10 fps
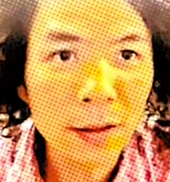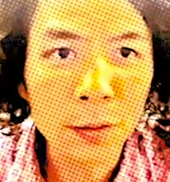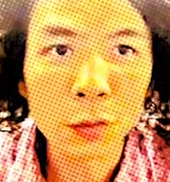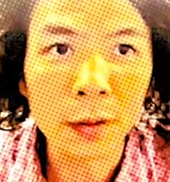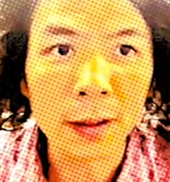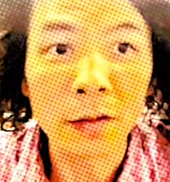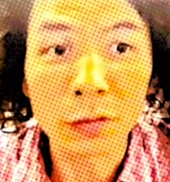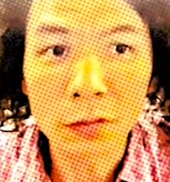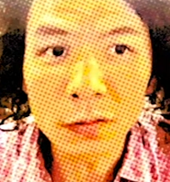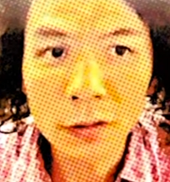you want to
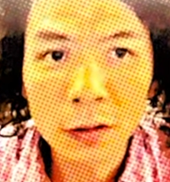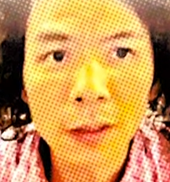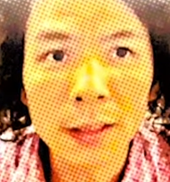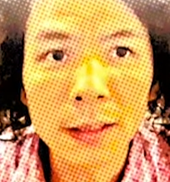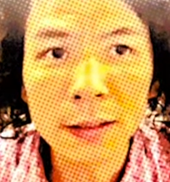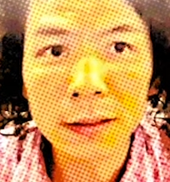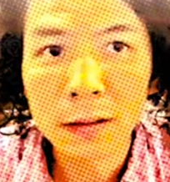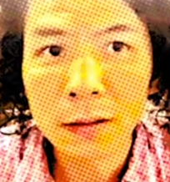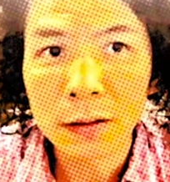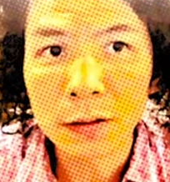do is
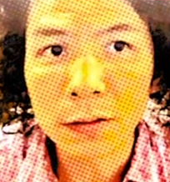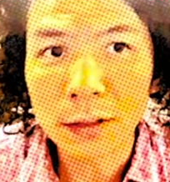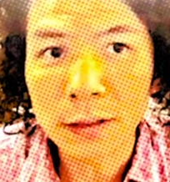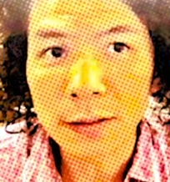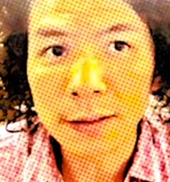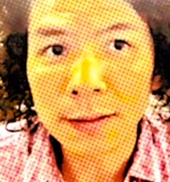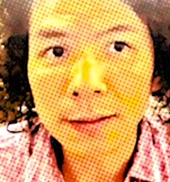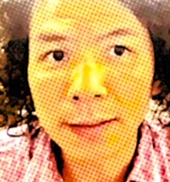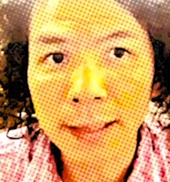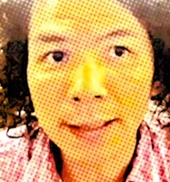using this
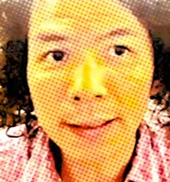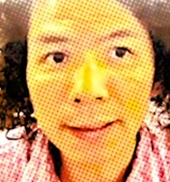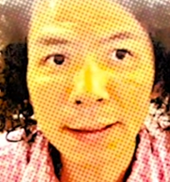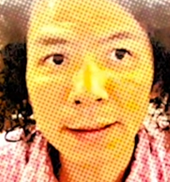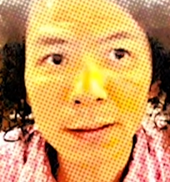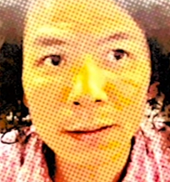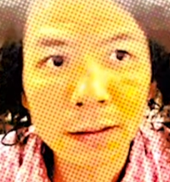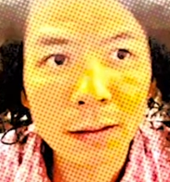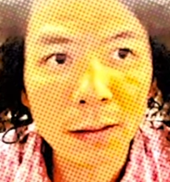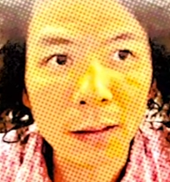data
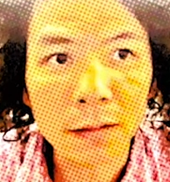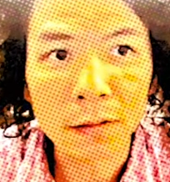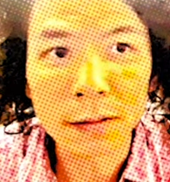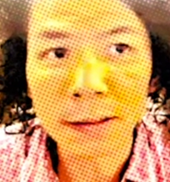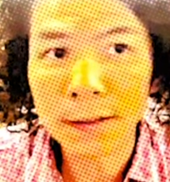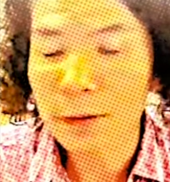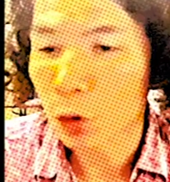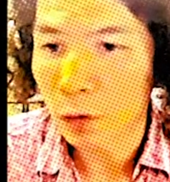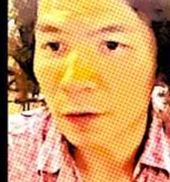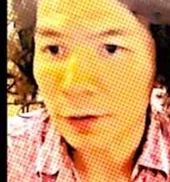and this
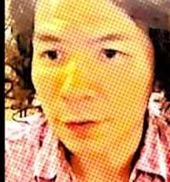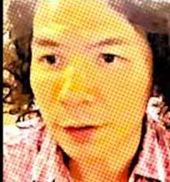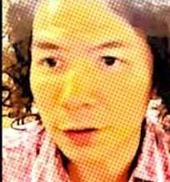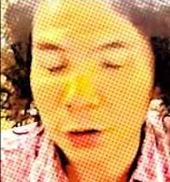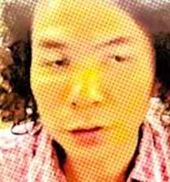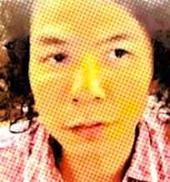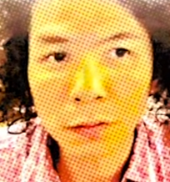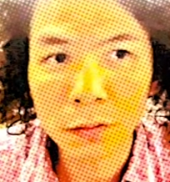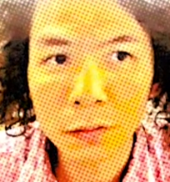solver function.